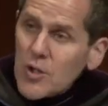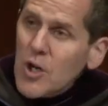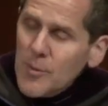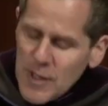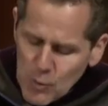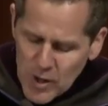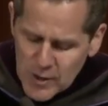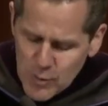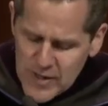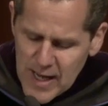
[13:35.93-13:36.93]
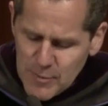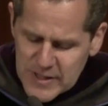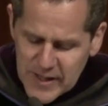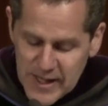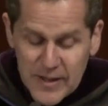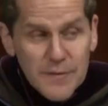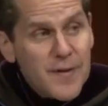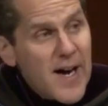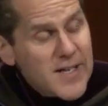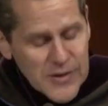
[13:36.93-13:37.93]
Kumi worked with them until they could
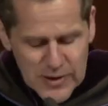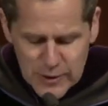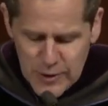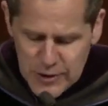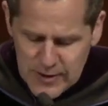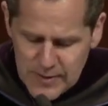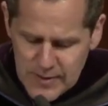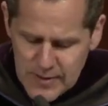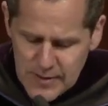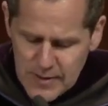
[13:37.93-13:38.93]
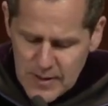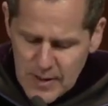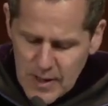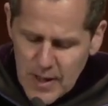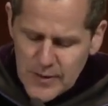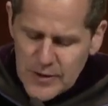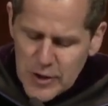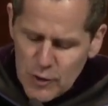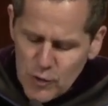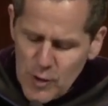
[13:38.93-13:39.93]
find a solution. The
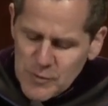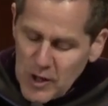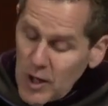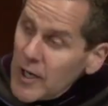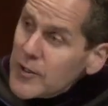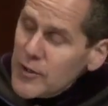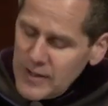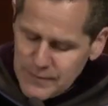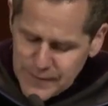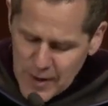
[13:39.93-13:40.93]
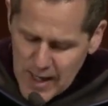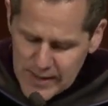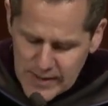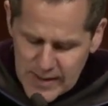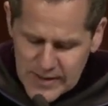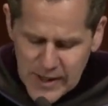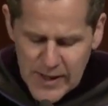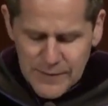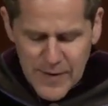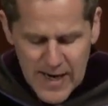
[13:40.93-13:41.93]
two groups argued and fought until
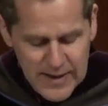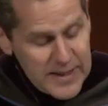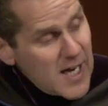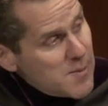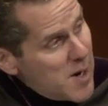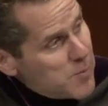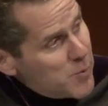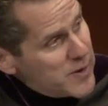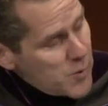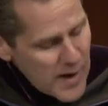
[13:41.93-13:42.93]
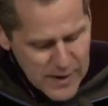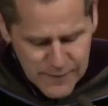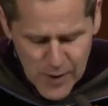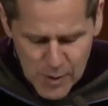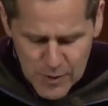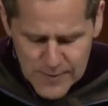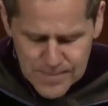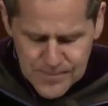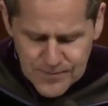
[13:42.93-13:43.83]
they finally came up with a way forward.